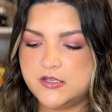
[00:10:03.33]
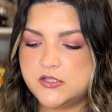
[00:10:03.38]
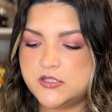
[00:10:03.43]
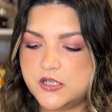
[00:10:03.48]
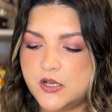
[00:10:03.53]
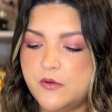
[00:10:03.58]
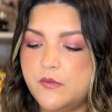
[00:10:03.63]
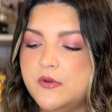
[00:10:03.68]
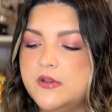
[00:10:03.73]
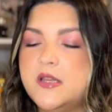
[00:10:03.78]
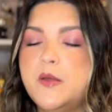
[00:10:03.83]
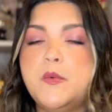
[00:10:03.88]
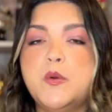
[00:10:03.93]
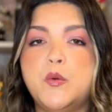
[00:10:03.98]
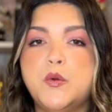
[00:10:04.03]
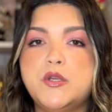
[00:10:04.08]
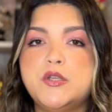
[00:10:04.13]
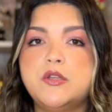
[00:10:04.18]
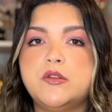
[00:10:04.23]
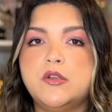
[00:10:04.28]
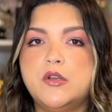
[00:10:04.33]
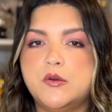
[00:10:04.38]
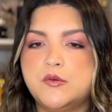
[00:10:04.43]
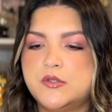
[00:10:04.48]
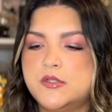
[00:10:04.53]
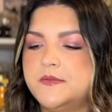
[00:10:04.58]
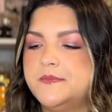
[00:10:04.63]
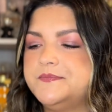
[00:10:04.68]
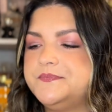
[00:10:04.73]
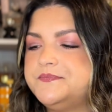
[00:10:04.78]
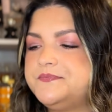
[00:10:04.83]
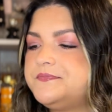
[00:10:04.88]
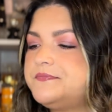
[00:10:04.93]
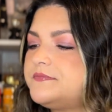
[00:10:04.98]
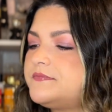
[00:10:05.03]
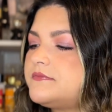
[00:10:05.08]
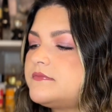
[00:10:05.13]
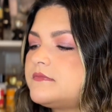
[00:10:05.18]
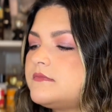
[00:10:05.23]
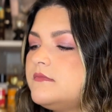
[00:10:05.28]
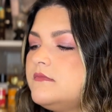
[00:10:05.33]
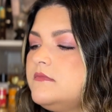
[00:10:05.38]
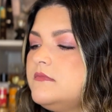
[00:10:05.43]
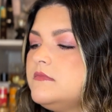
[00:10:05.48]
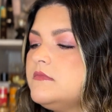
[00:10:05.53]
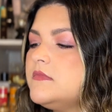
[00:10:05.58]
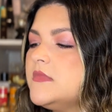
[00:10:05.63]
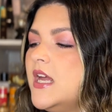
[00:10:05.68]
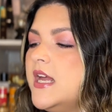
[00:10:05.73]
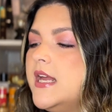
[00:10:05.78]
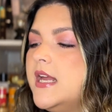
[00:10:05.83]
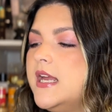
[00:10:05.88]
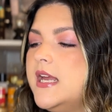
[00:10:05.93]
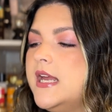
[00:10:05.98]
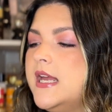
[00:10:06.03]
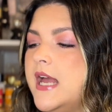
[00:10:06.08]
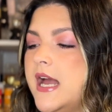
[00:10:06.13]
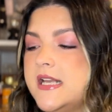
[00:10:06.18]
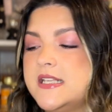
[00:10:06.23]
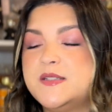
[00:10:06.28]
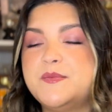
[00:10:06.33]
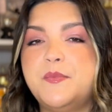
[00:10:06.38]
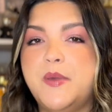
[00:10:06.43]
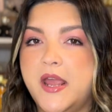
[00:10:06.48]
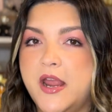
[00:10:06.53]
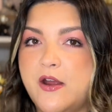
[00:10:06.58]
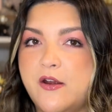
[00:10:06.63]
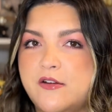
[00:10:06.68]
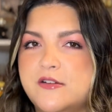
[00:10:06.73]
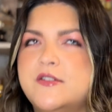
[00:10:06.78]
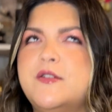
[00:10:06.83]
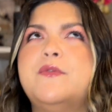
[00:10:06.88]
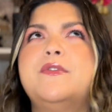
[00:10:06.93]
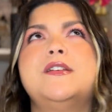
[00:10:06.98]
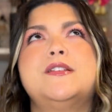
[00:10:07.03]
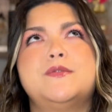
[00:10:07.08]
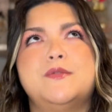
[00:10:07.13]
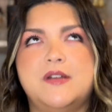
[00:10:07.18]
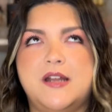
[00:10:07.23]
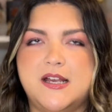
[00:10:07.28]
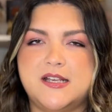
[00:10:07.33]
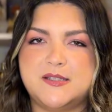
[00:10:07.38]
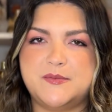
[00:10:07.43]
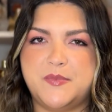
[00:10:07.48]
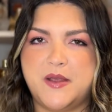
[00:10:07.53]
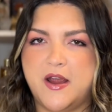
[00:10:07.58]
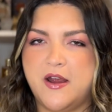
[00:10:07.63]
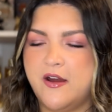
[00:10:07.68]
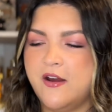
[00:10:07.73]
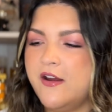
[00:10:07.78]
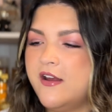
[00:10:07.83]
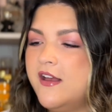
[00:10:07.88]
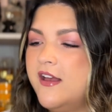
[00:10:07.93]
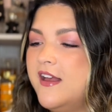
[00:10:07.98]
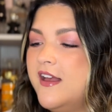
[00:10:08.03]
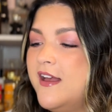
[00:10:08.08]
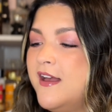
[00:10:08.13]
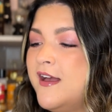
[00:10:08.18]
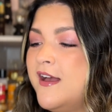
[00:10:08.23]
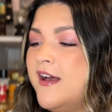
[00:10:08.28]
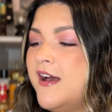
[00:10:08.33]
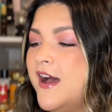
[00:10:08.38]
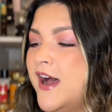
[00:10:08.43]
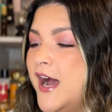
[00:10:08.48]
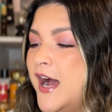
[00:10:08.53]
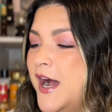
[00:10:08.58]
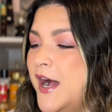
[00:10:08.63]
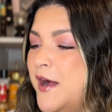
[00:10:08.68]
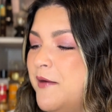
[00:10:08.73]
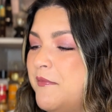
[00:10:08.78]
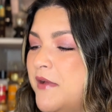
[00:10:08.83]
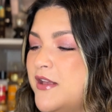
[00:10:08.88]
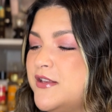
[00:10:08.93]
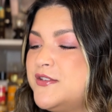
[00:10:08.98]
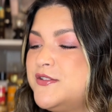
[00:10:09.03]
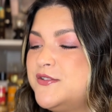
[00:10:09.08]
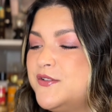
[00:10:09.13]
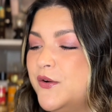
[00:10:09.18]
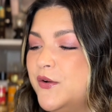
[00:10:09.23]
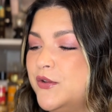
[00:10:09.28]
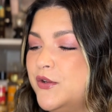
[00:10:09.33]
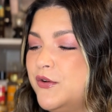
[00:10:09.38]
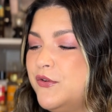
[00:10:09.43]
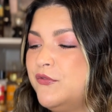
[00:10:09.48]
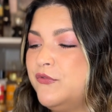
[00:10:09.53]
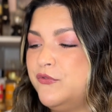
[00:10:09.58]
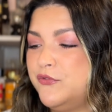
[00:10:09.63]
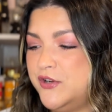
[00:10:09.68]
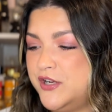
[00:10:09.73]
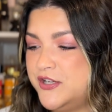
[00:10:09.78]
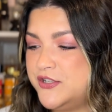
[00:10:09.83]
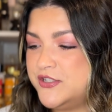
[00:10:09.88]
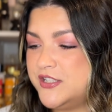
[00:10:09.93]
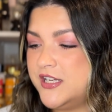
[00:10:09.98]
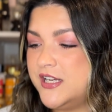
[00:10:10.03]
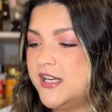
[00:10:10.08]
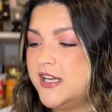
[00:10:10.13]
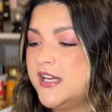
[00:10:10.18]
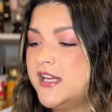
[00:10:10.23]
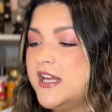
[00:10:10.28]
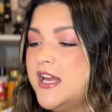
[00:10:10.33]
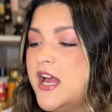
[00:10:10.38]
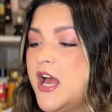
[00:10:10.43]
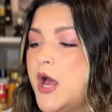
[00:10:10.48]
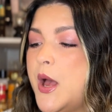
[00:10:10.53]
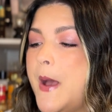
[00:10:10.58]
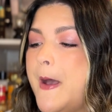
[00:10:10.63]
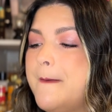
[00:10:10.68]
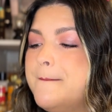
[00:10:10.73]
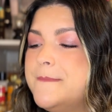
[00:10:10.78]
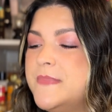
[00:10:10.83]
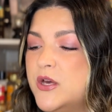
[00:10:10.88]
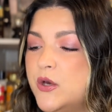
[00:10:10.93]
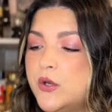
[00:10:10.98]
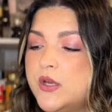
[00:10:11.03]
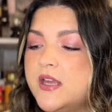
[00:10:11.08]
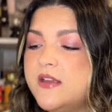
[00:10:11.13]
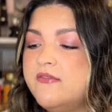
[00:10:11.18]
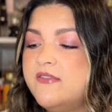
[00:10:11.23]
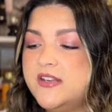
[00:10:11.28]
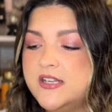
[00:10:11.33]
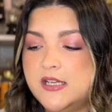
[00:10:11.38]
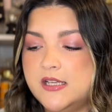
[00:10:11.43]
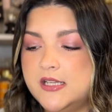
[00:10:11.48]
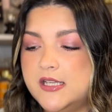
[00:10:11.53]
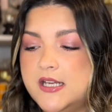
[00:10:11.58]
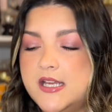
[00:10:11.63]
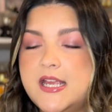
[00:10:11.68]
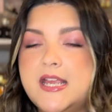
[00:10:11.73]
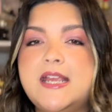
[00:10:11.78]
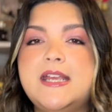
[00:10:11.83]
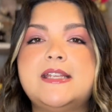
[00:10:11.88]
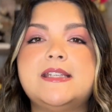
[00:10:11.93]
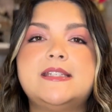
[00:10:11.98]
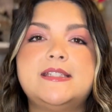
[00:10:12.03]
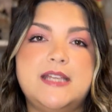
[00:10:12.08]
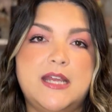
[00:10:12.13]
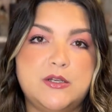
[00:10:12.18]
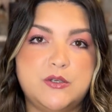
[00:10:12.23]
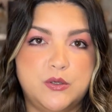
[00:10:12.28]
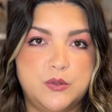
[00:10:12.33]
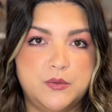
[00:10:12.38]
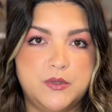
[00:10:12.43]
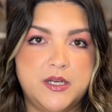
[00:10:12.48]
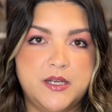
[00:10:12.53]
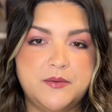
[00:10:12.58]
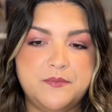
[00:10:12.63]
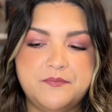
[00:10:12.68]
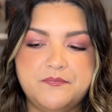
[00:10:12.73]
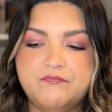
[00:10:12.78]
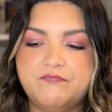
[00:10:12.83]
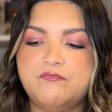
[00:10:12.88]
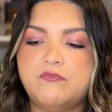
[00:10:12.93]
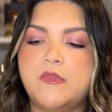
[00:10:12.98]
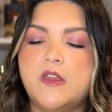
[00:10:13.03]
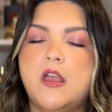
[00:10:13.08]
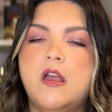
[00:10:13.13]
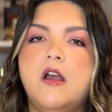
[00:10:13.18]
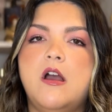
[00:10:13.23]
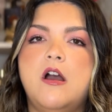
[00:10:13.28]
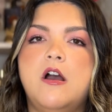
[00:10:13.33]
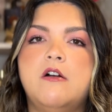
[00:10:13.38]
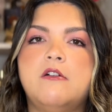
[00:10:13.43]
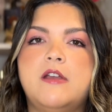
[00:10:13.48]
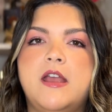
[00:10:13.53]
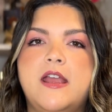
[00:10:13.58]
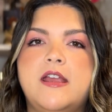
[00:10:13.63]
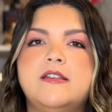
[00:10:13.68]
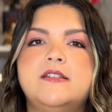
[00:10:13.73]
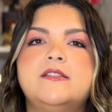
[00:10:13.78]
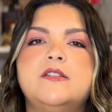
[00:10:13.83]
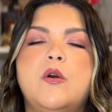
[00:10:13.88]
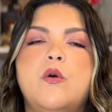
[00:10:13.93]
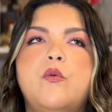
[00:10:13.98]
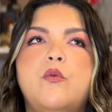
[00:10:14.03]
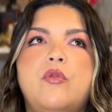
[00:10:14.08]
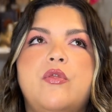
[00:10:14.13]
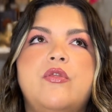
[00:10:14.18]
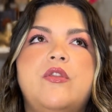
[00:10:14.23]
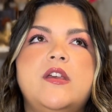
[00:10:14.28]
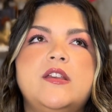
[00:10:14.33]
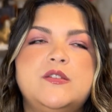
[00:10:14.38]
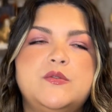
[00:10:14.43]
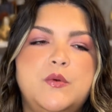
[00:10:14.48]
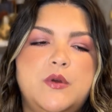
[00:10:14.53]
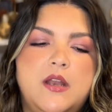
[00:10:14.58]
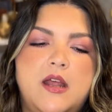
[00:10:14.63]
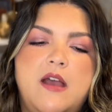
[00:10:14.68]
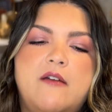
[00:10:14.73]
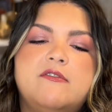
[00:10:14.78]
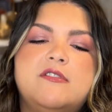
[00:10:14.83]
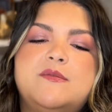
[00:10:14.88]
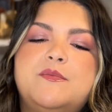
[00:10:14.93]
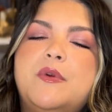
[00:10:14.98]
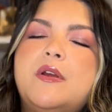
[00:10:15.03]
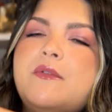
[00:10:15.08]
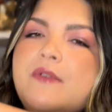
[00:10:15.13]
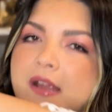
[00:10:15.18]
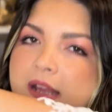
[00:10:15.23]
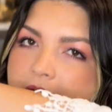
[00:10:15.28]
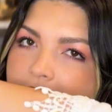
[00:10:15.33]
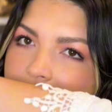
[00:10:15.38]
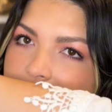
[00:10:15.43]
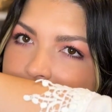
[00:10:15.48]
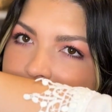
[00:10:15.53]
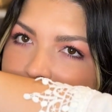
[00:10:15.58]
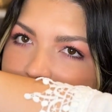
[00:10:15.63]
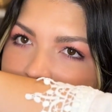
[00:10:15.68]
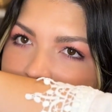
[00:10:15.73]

So let me read you the notes. It has pear. So this one has pear. Solar freesia, milky vanilla, and sandalwood. Okay, so this one, I have it sprayed right here.